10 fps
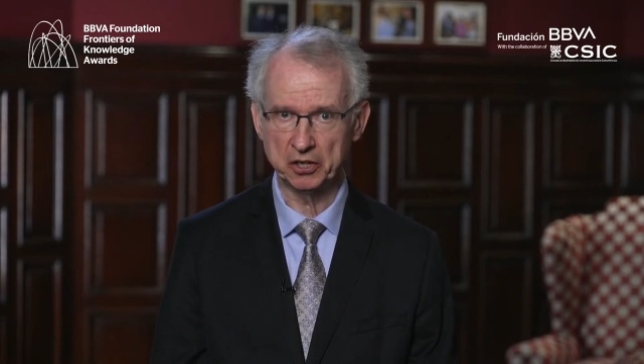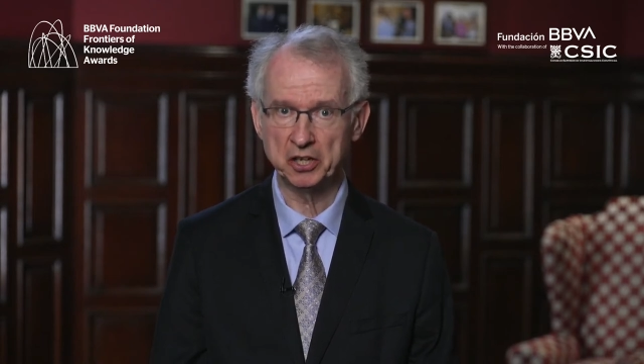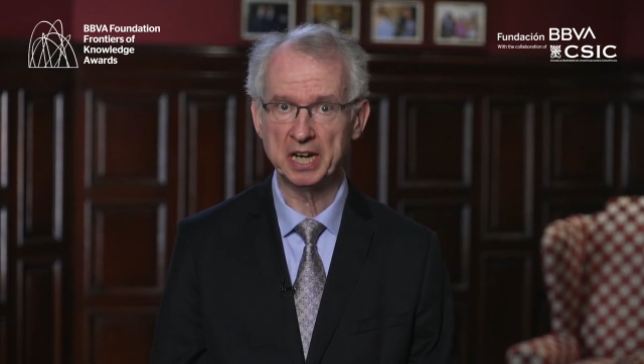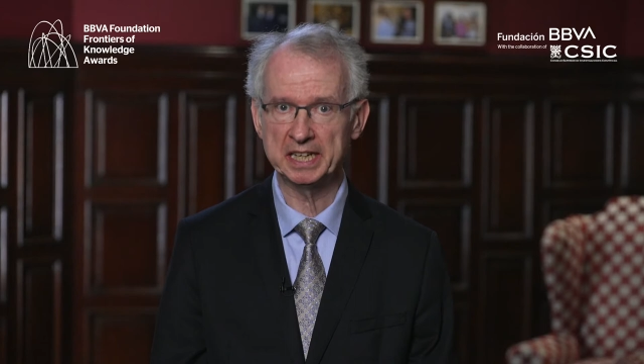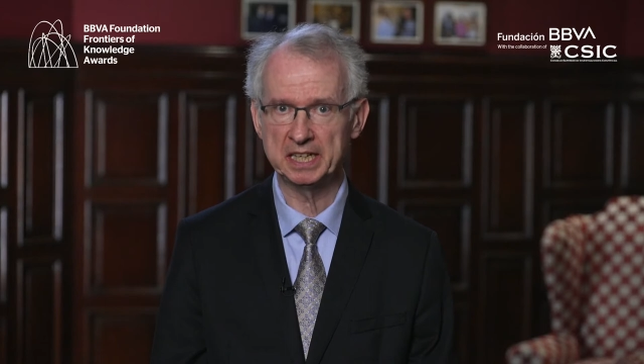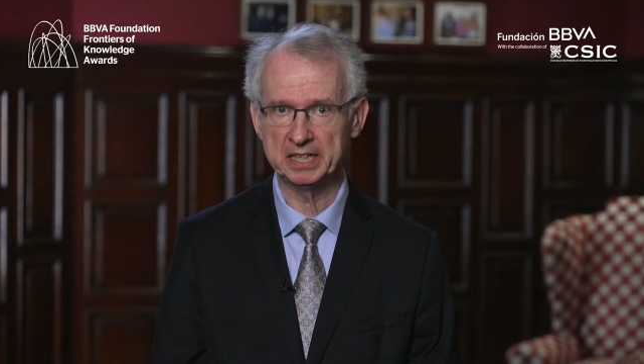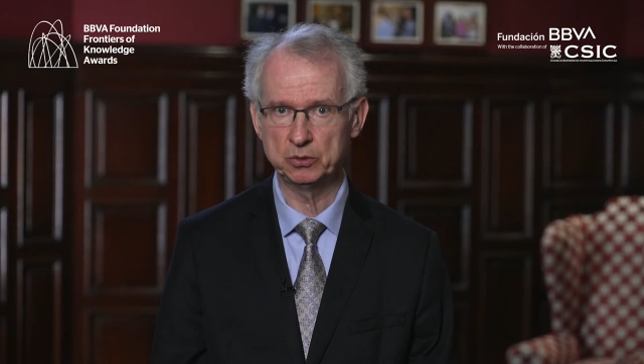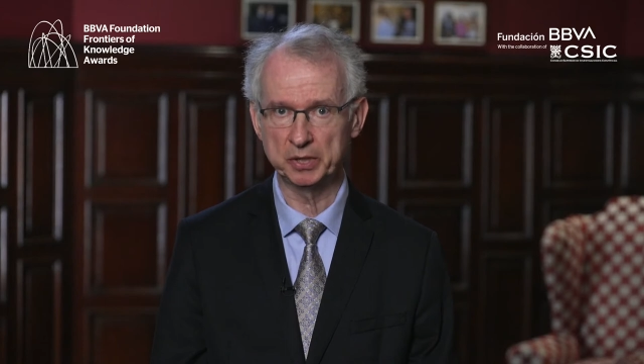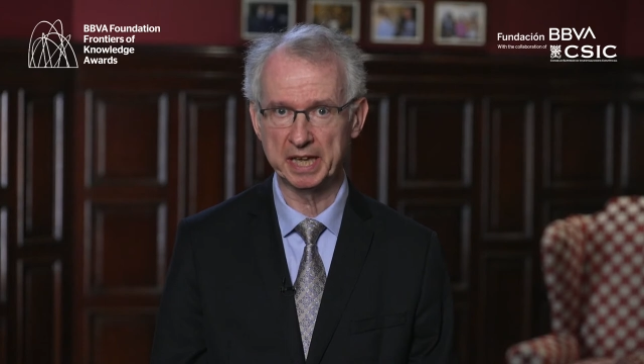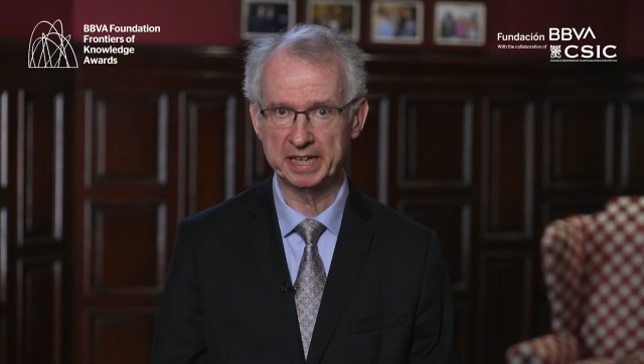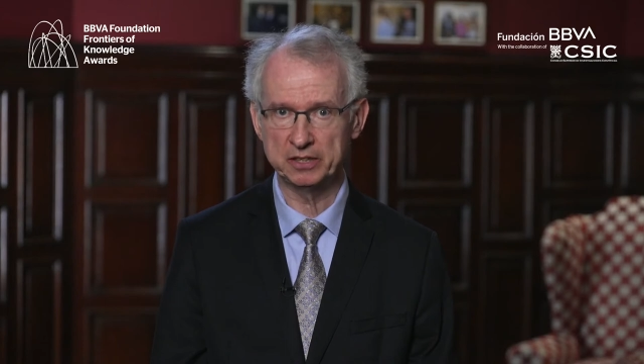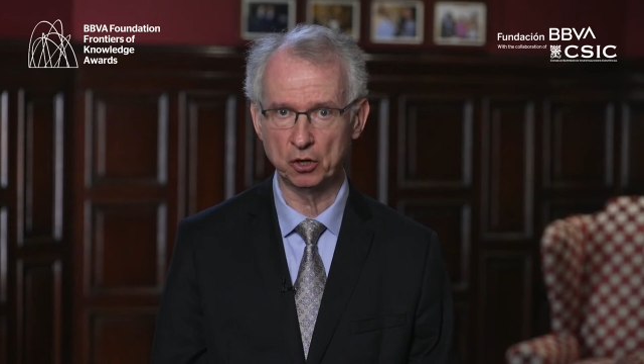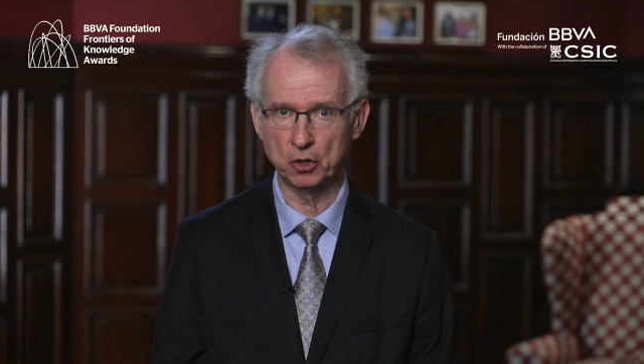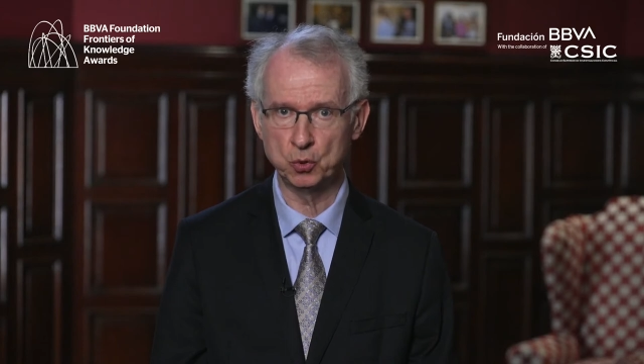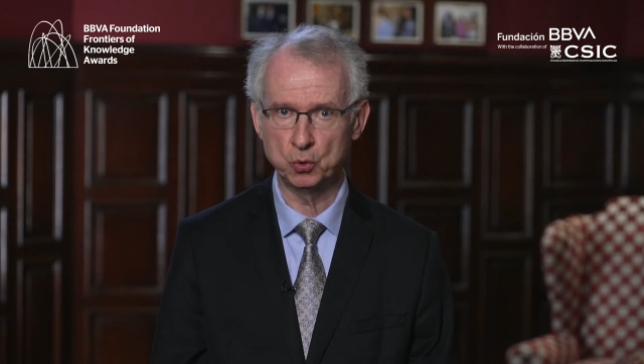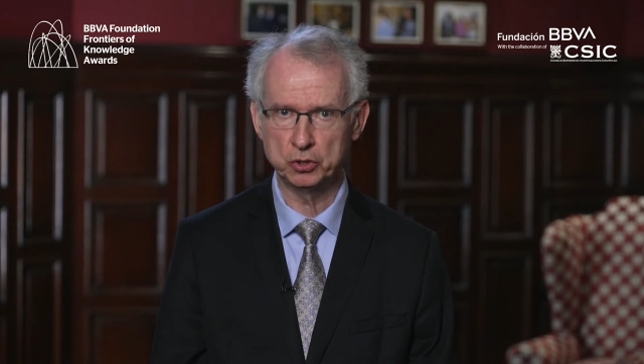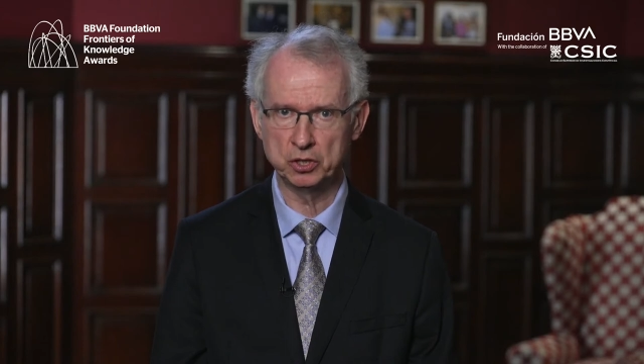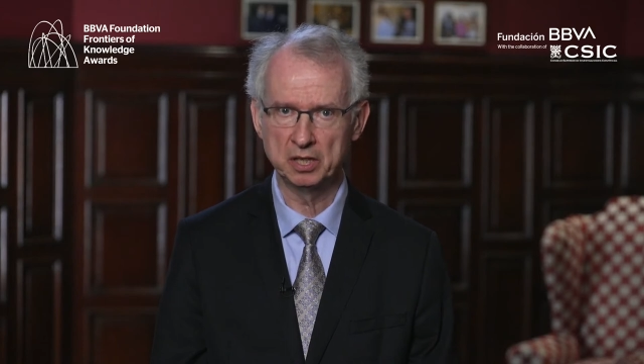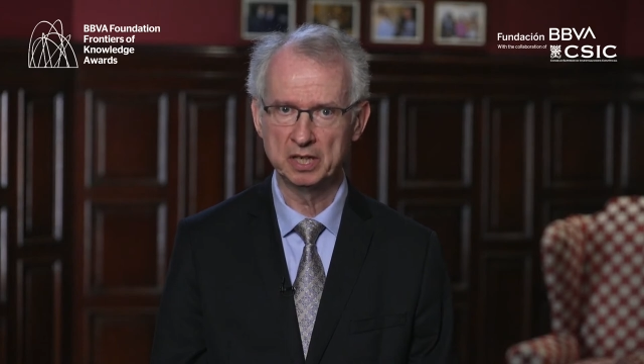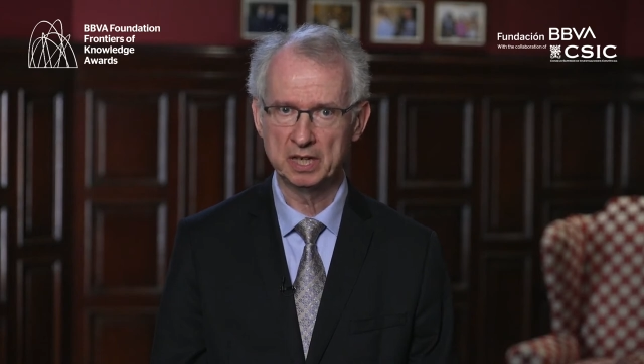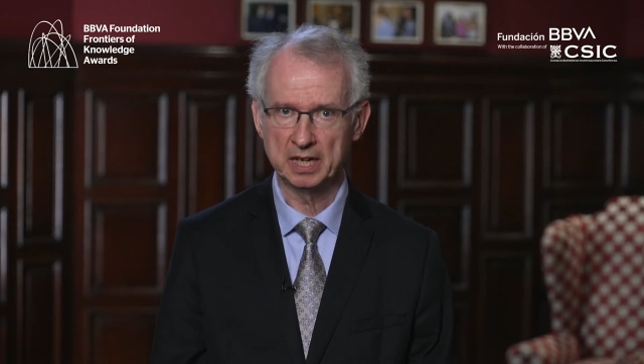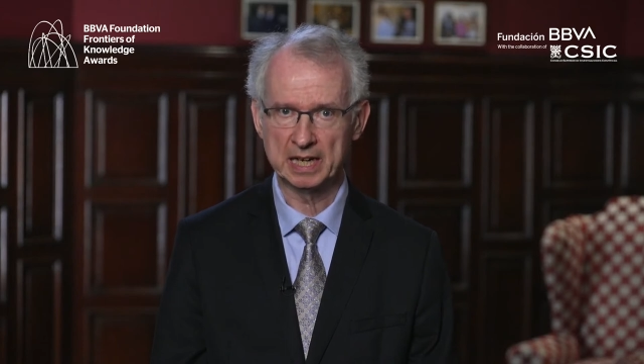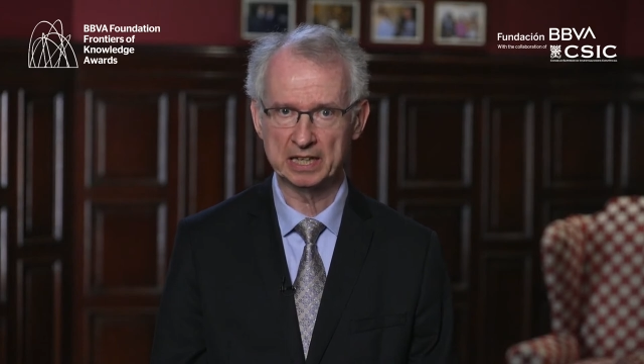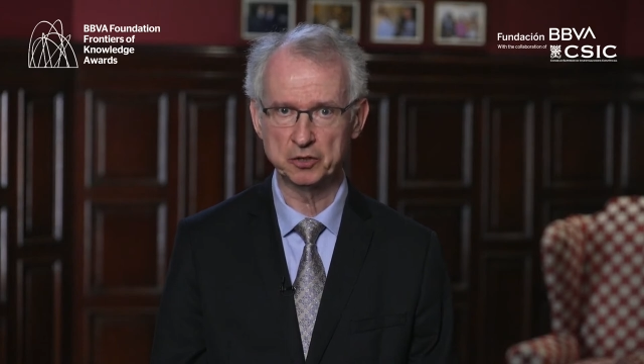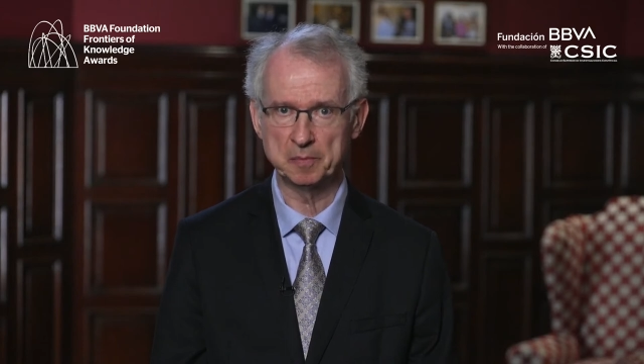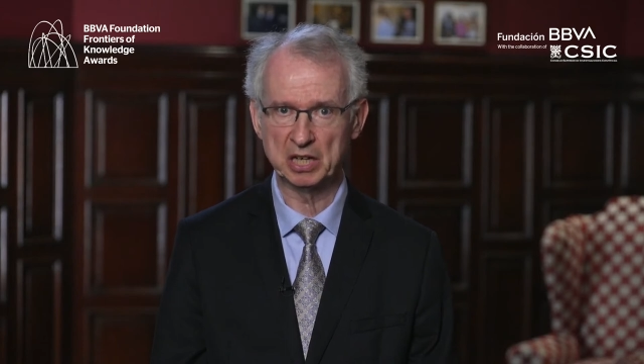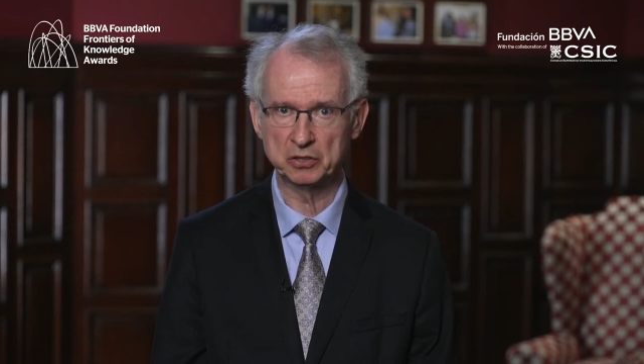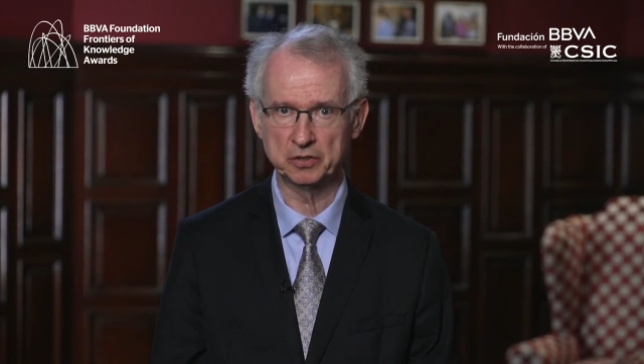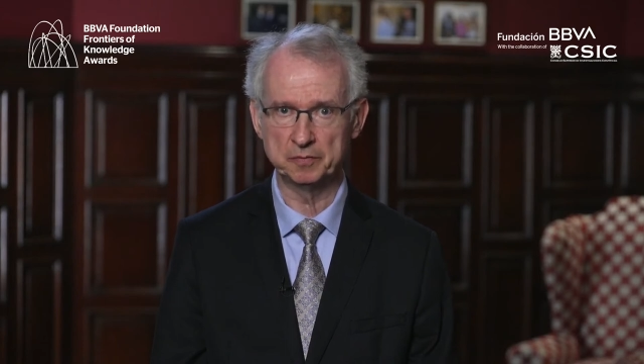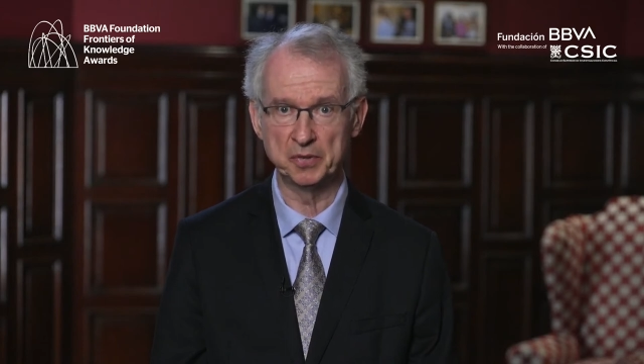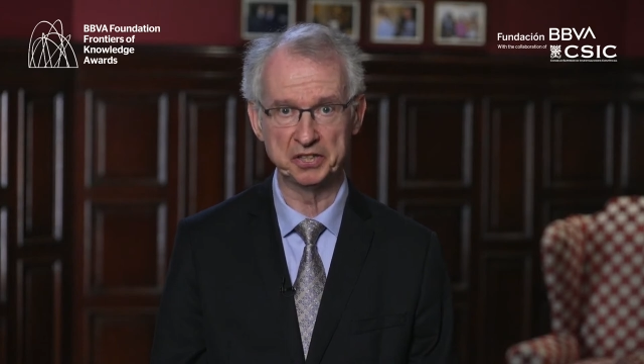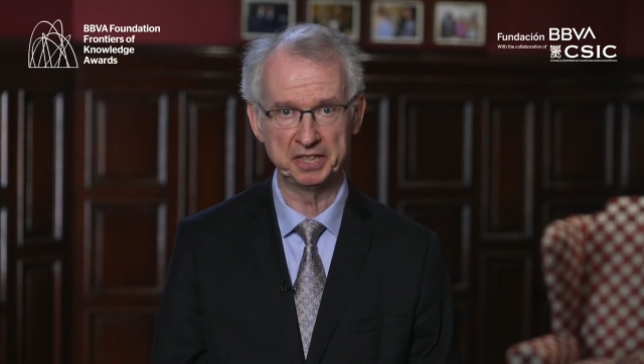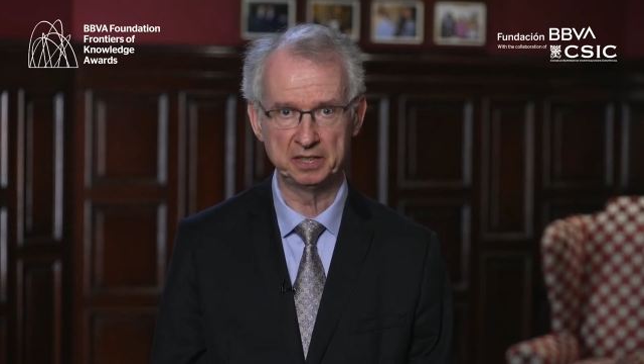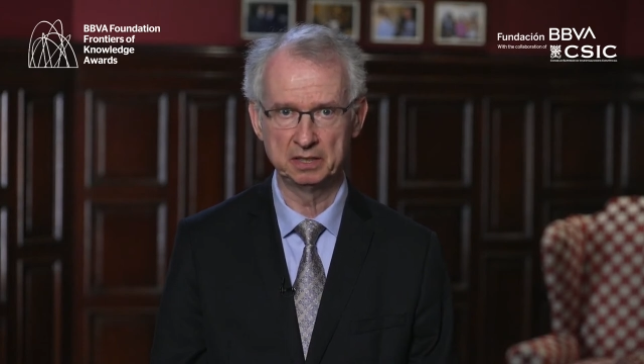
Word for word: unlikely to gain or lose large amounts of money.